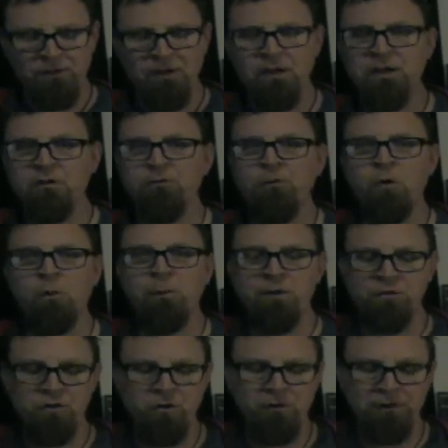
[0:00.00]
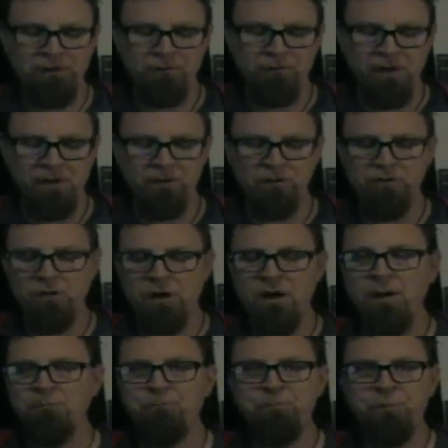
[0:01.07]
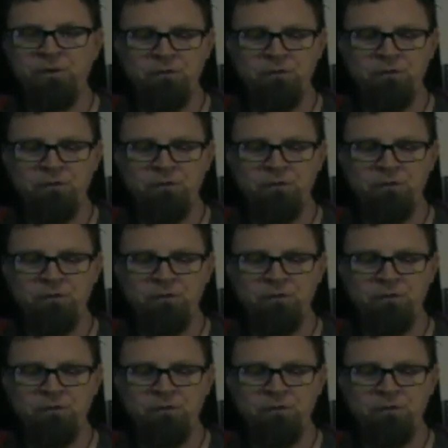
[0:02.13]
It is for mature readers. Um,